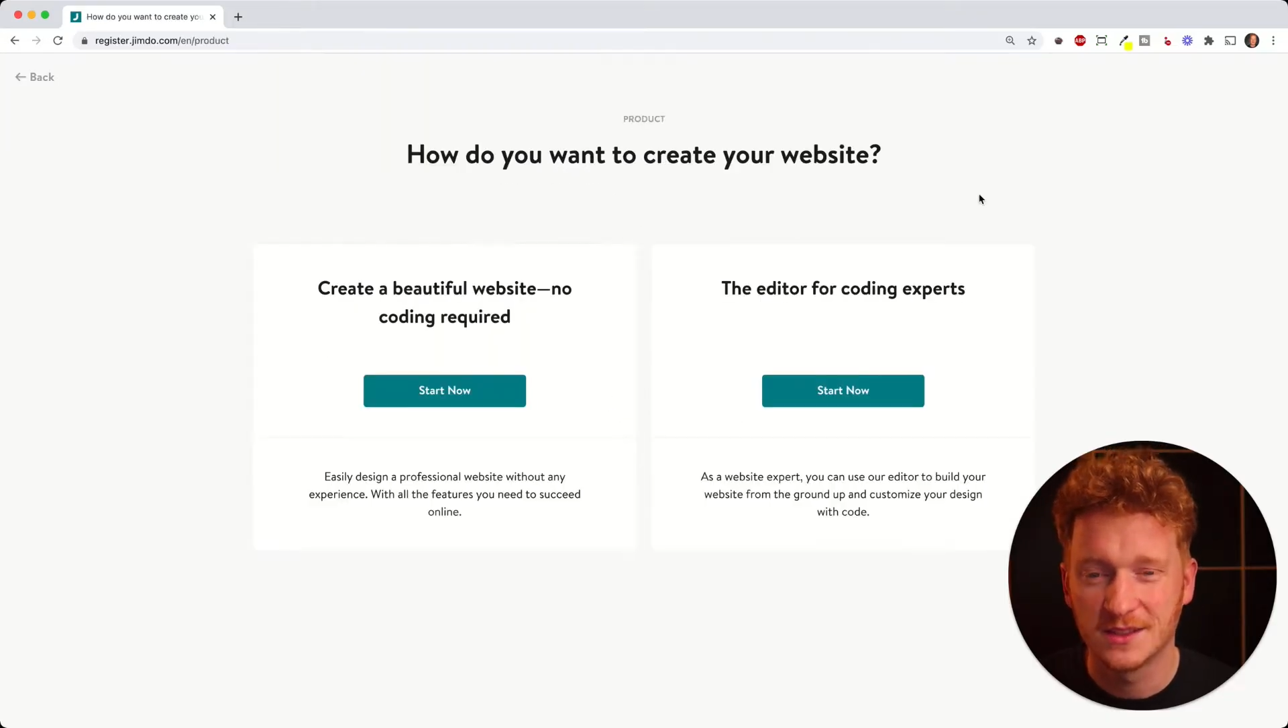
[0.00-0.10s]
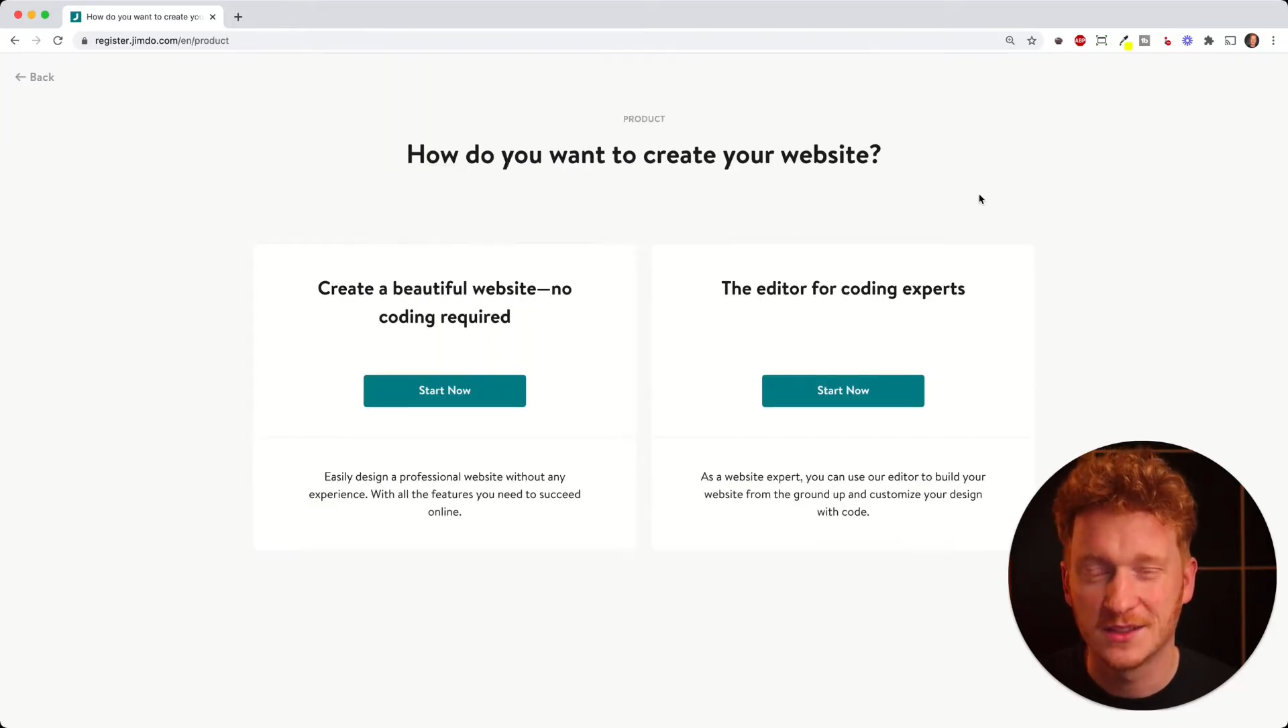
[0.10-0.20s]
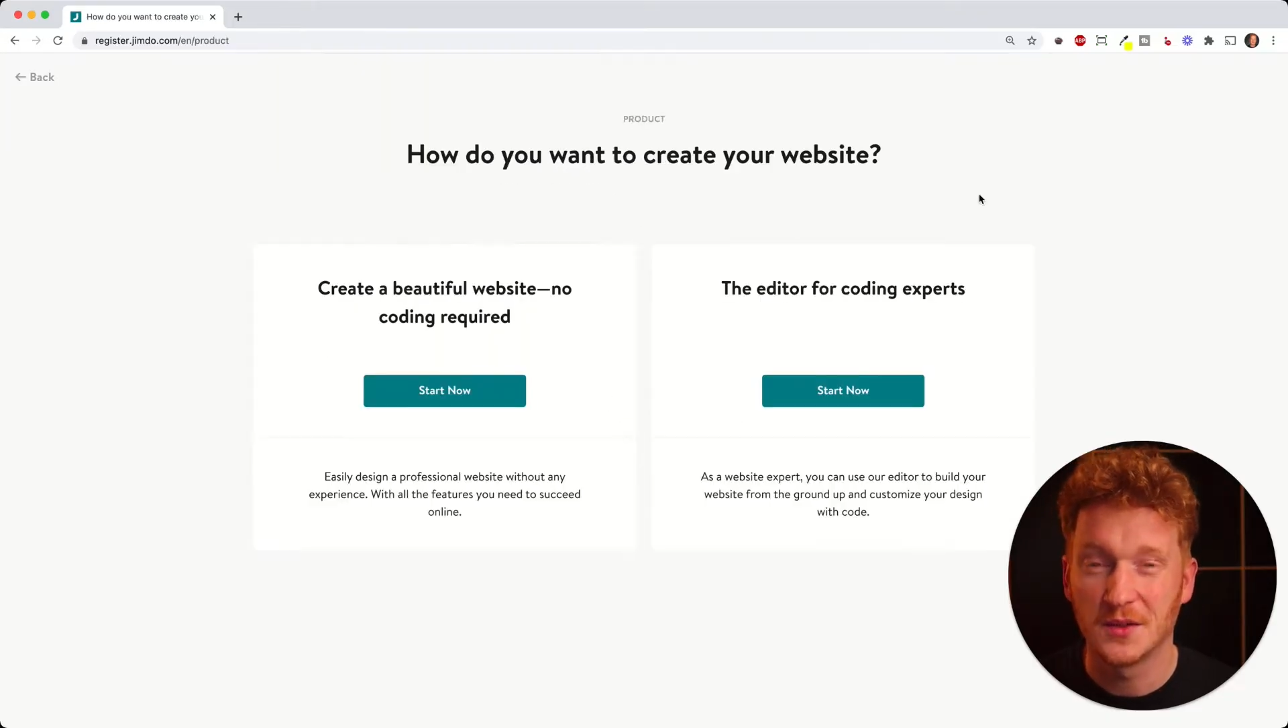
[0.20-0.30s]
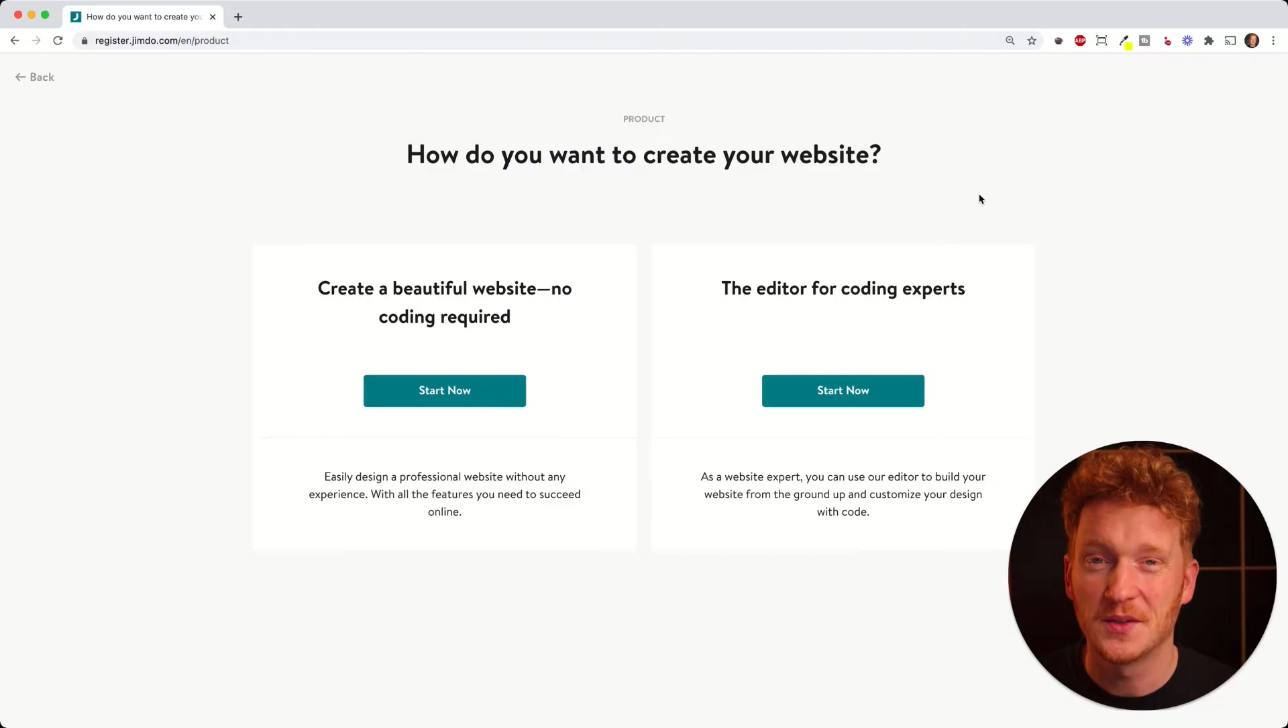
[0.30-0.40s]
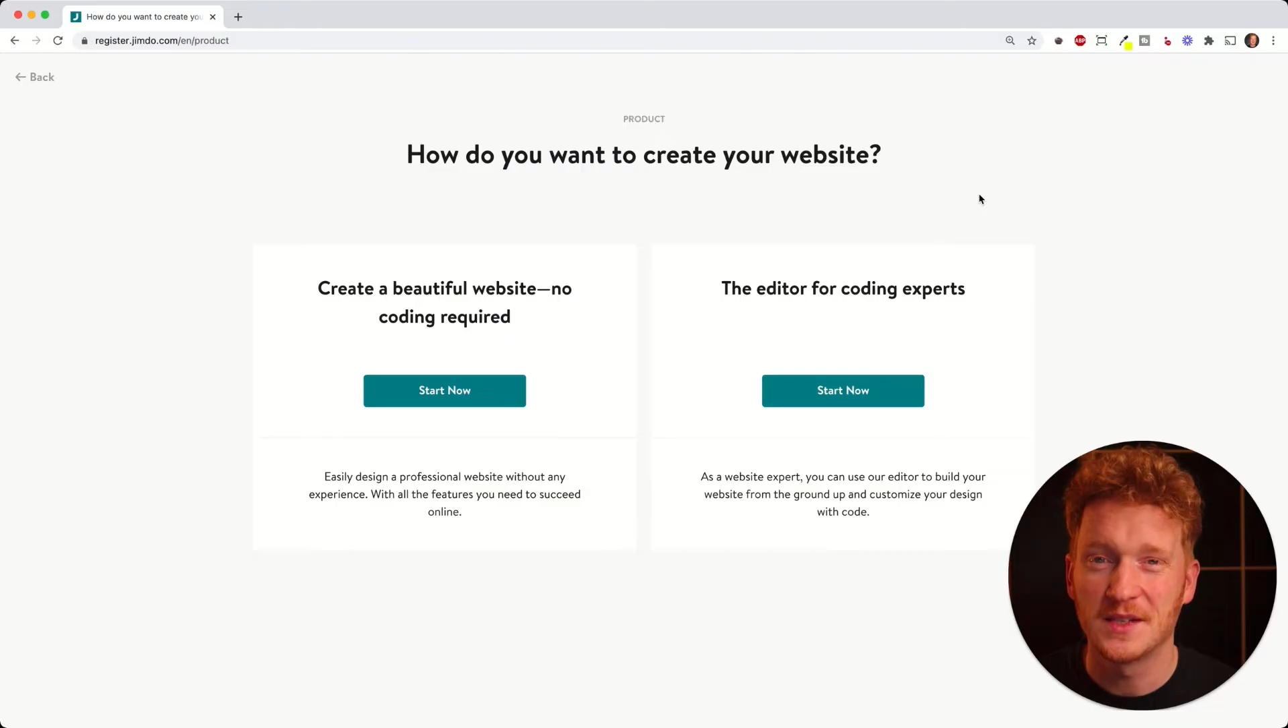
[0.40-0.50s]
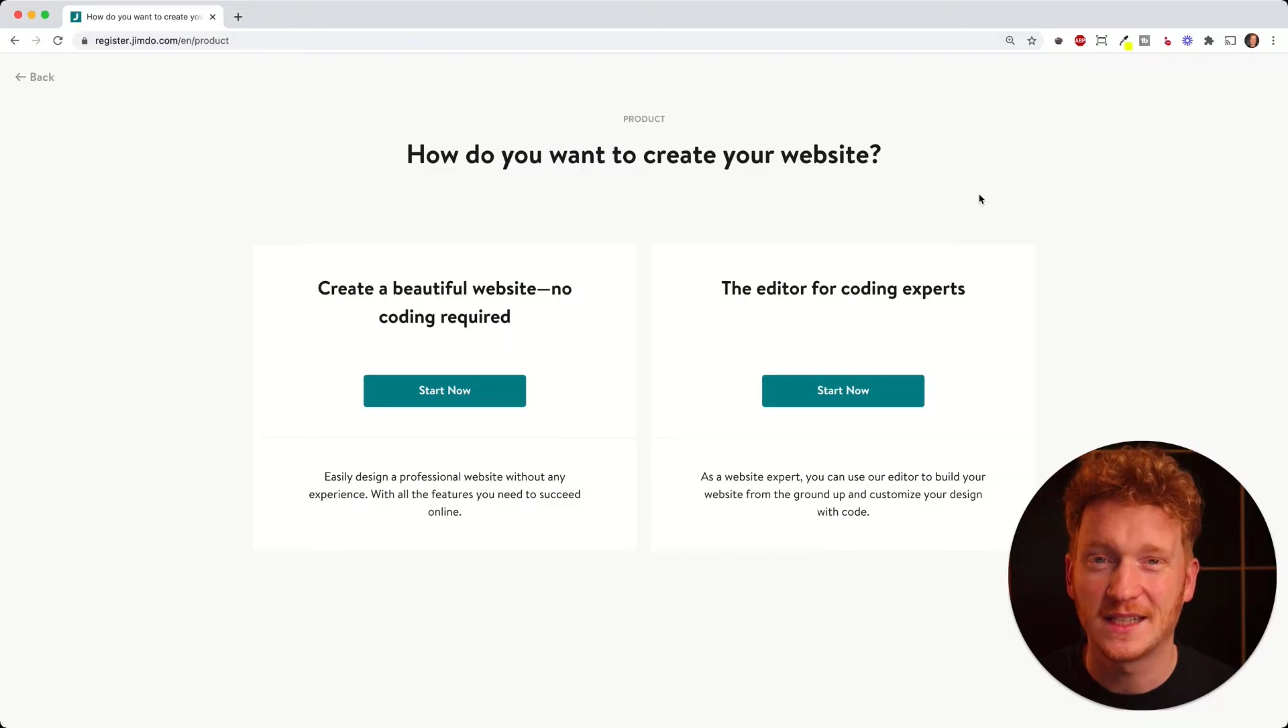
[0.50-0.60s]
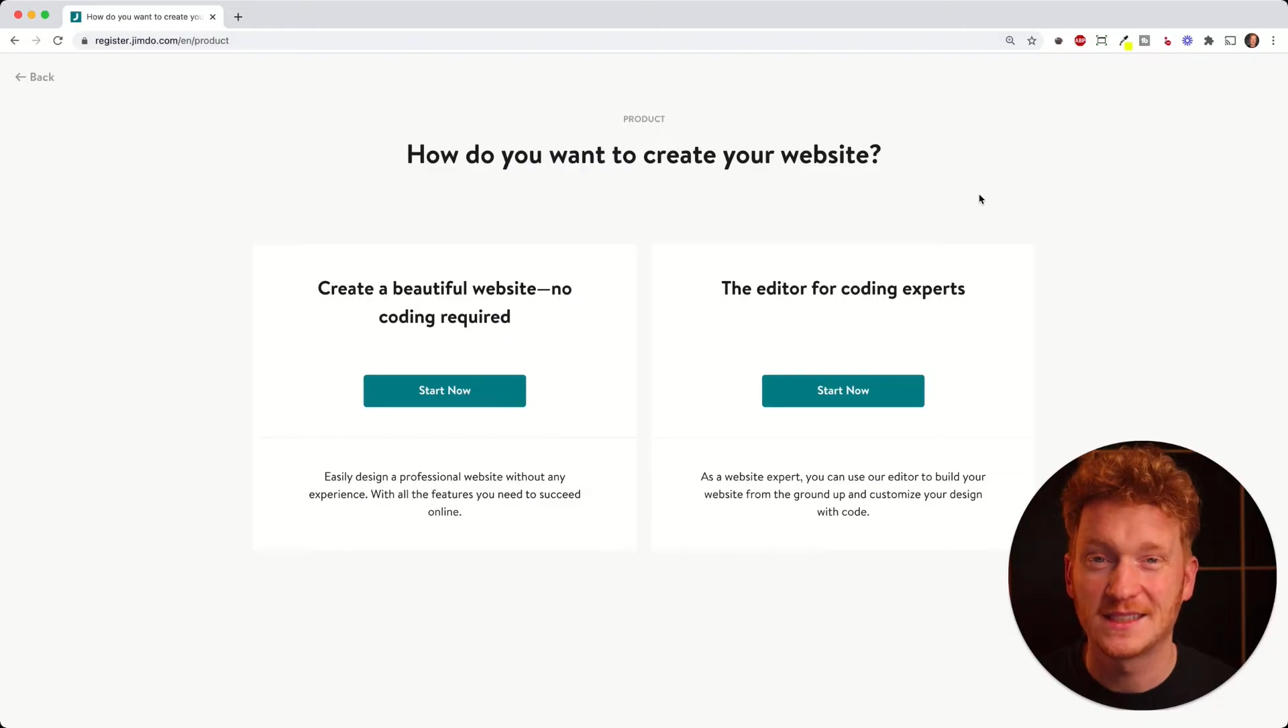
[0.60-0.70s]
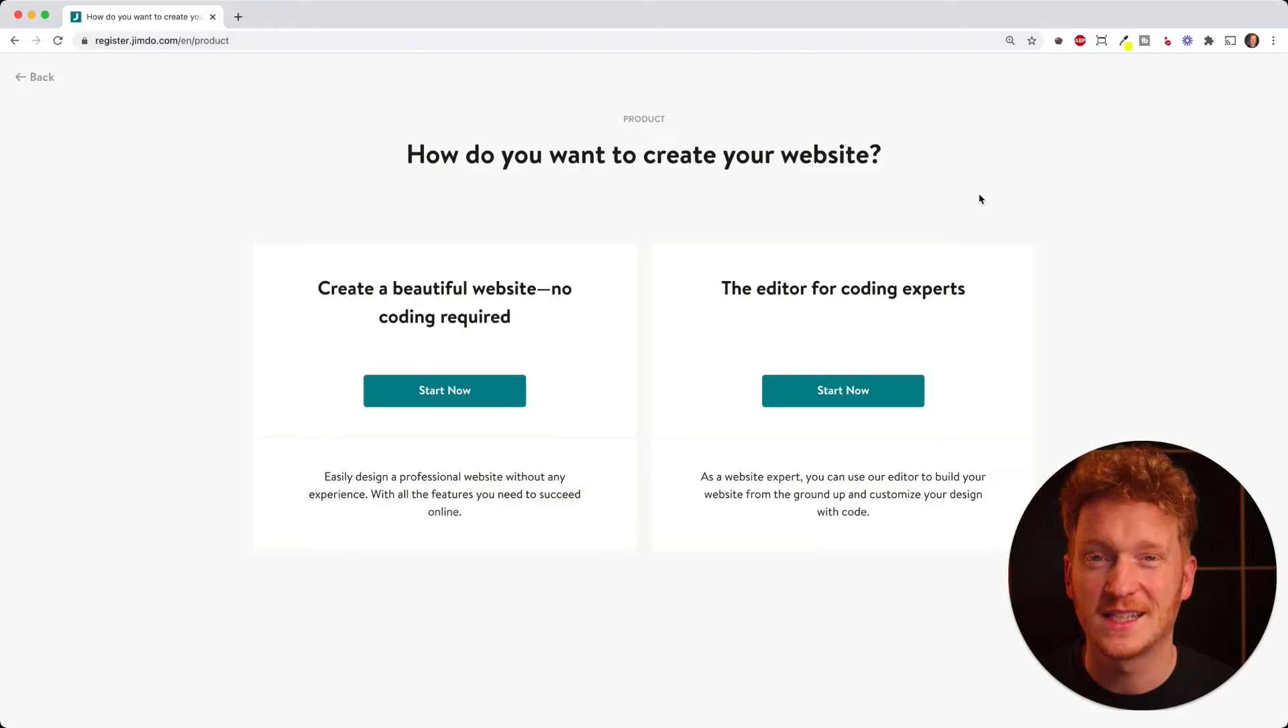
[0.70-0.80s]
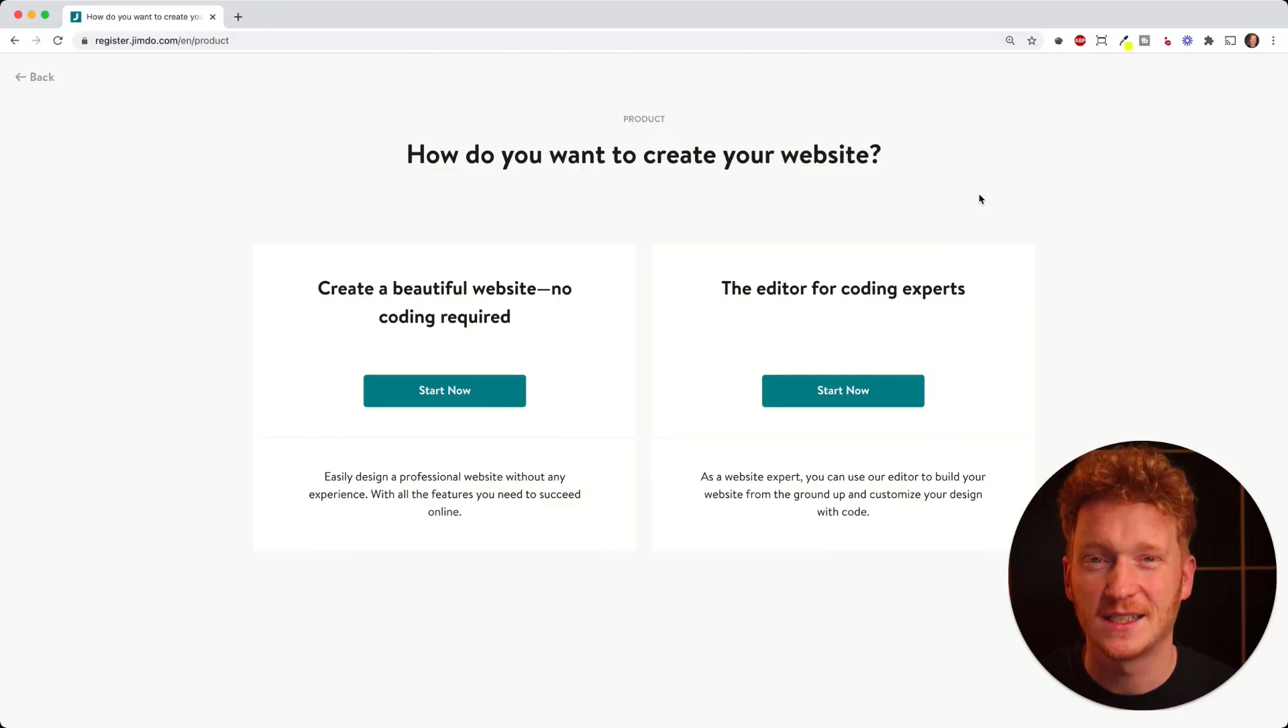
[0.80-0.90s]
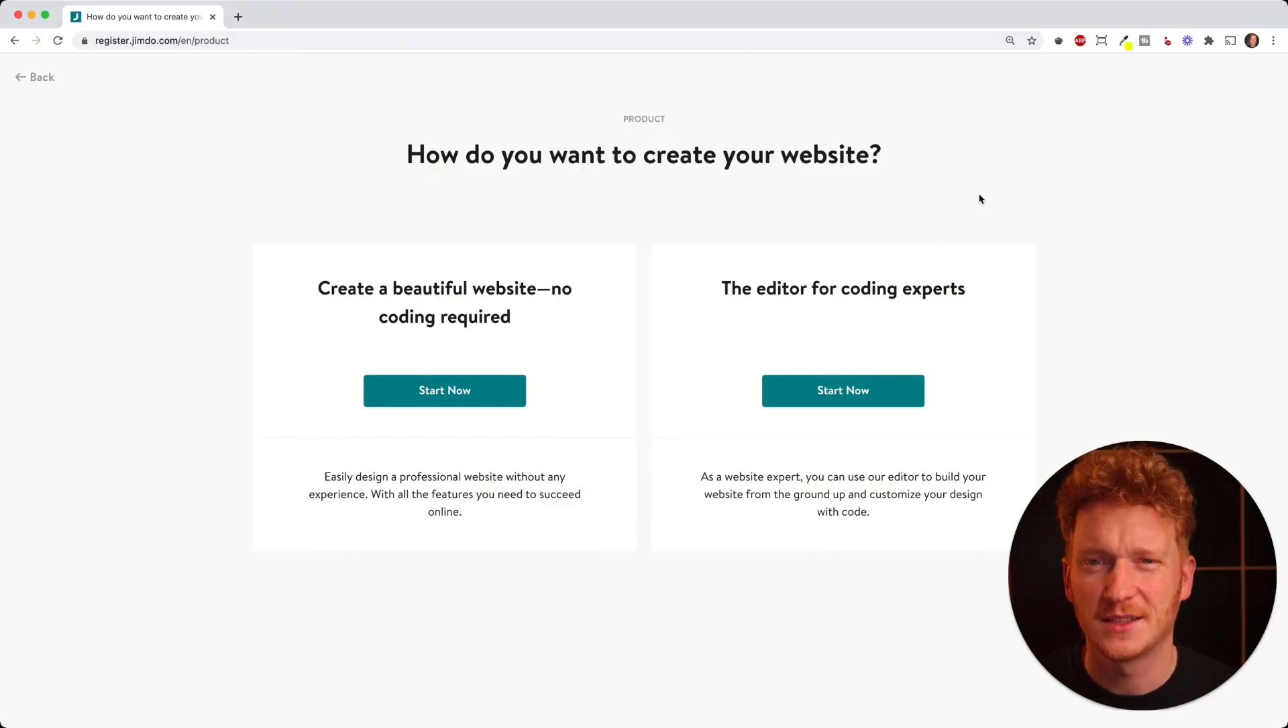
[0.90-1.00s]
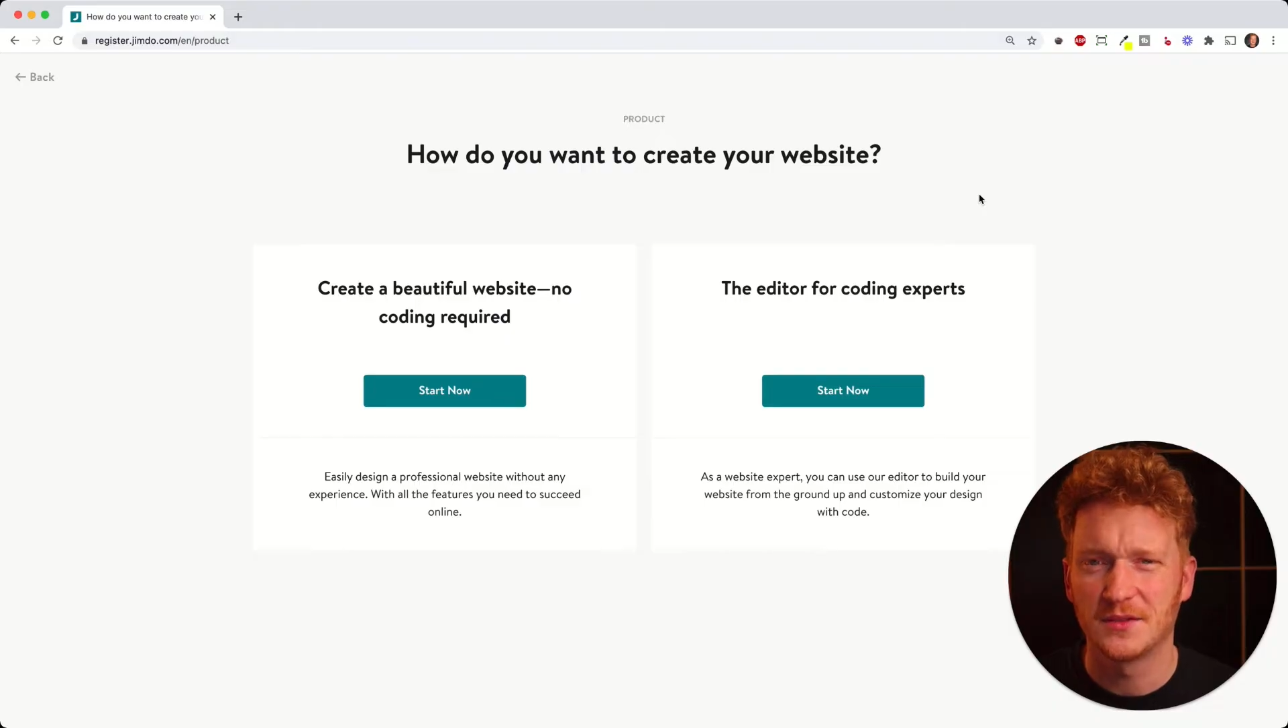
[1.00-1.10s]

So on the next side,